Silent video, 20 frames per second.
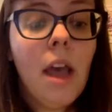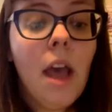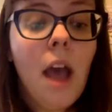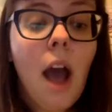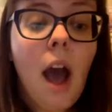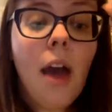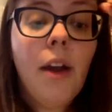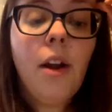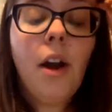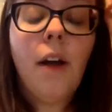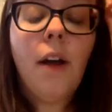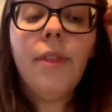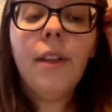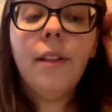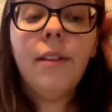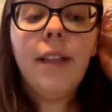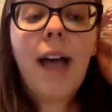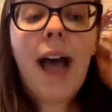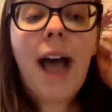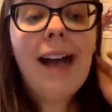And on the
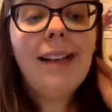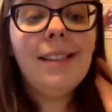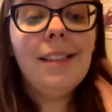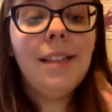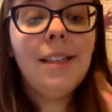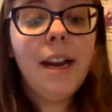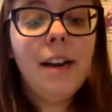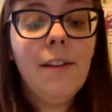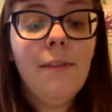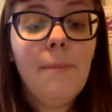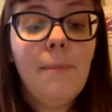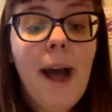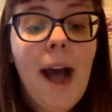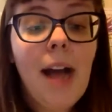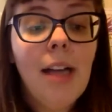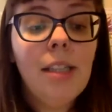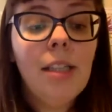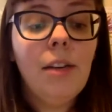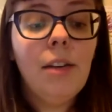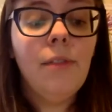last night of
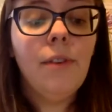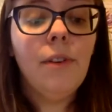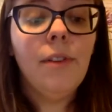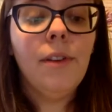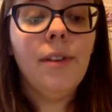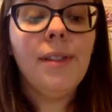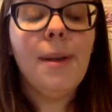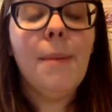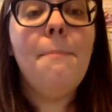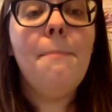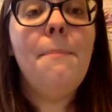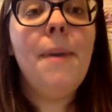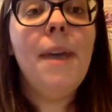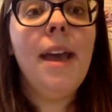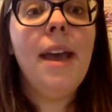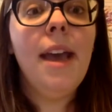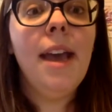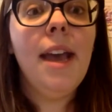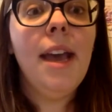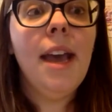Passover, there's a
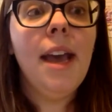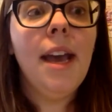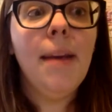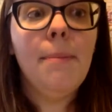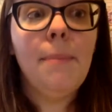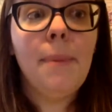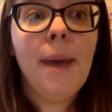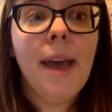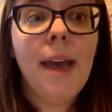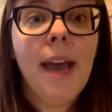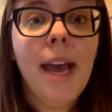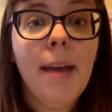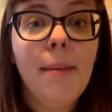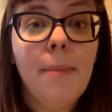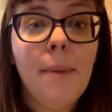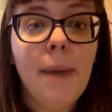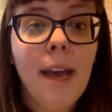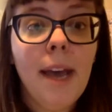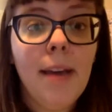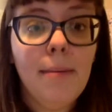big, big,
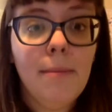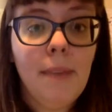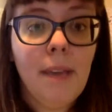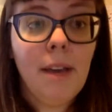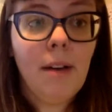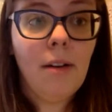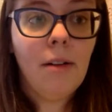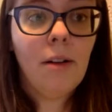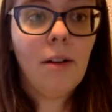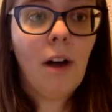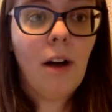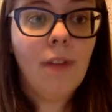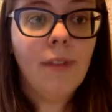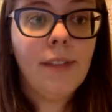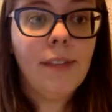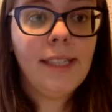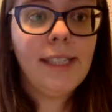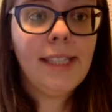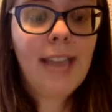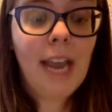big meal called
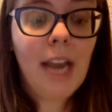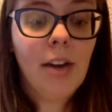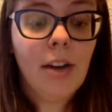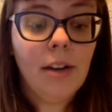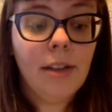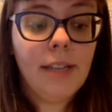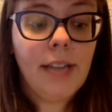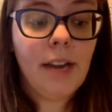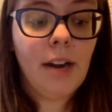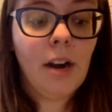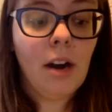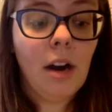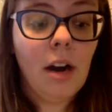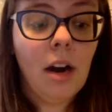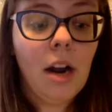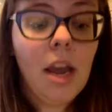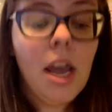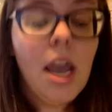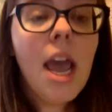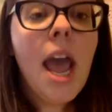the Seder dinner.
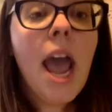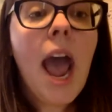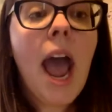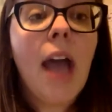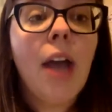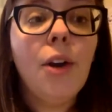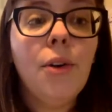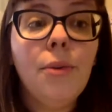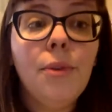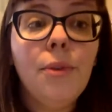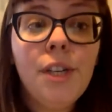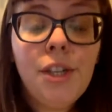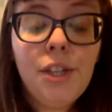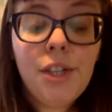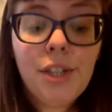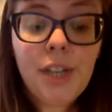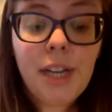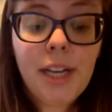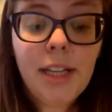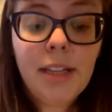And
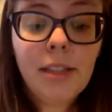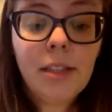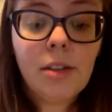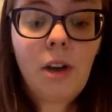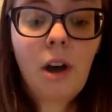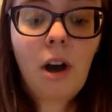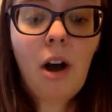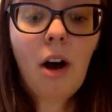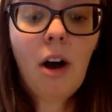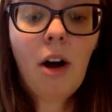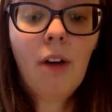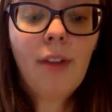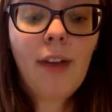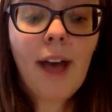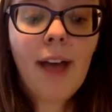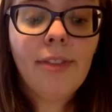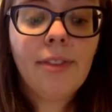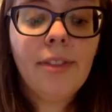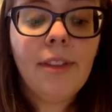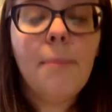Christians call
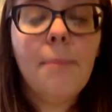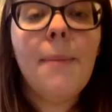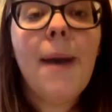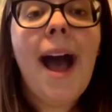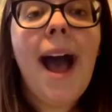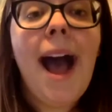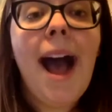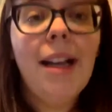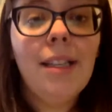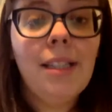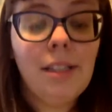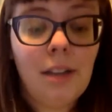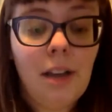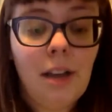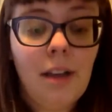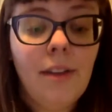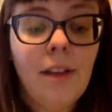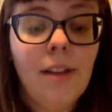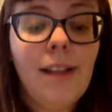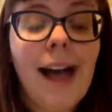that the pass
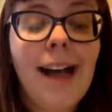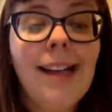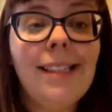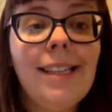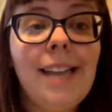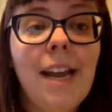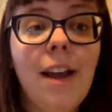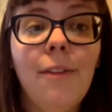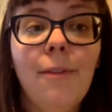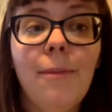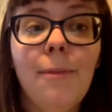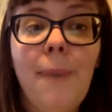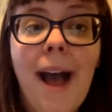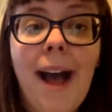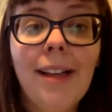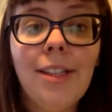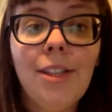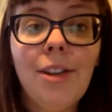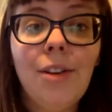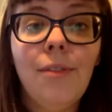uh, the last day of
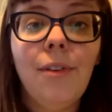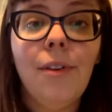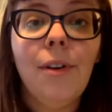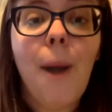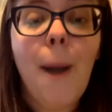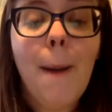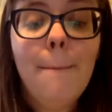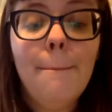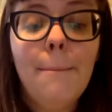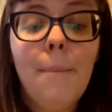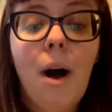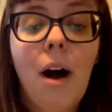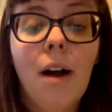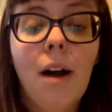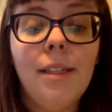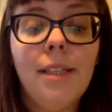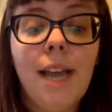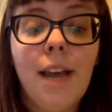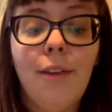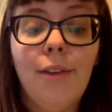Passover
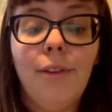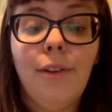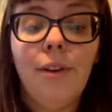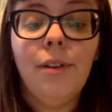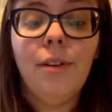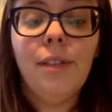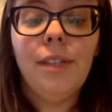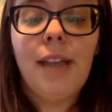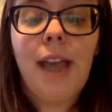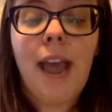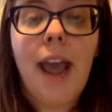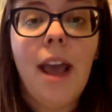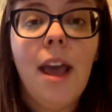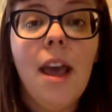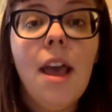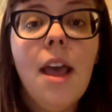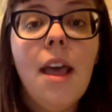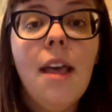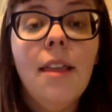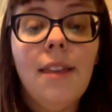Maundy Thursday.
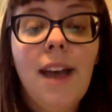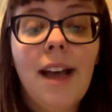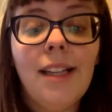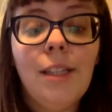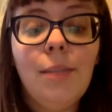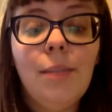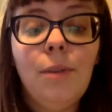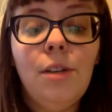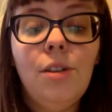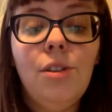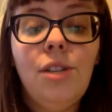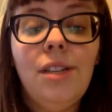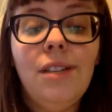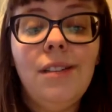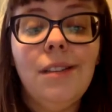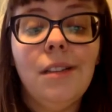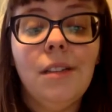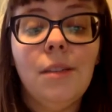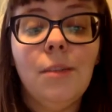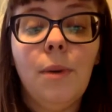That's when
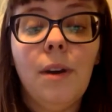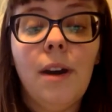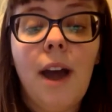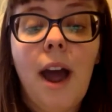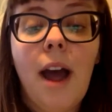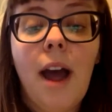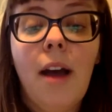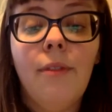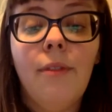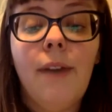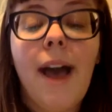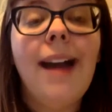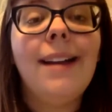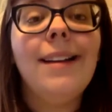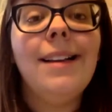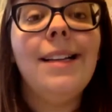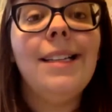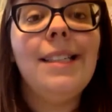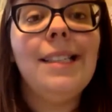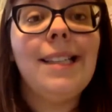Jesus would have had
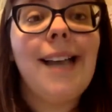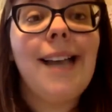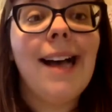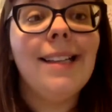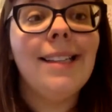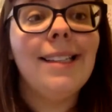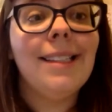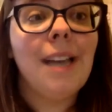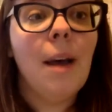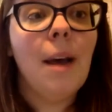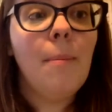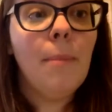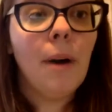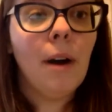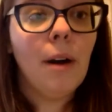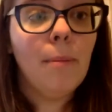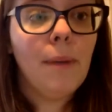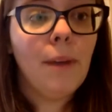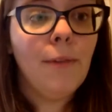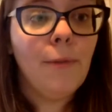his last
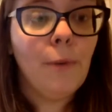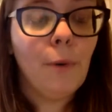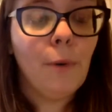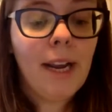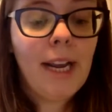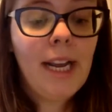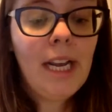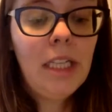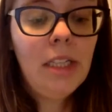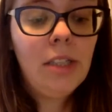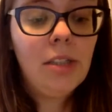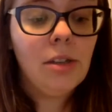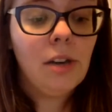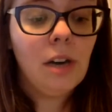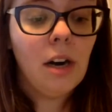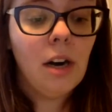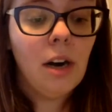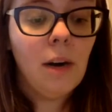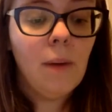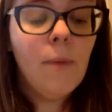supper before
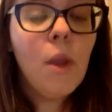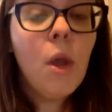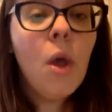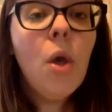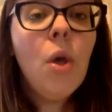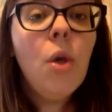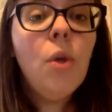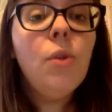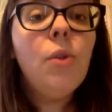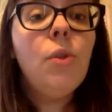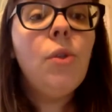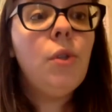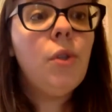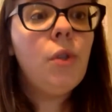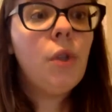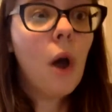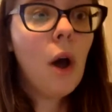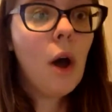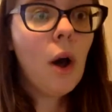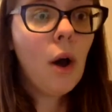Easter.
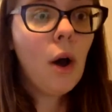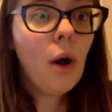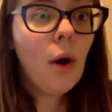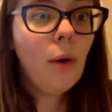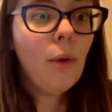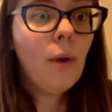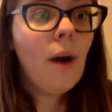So,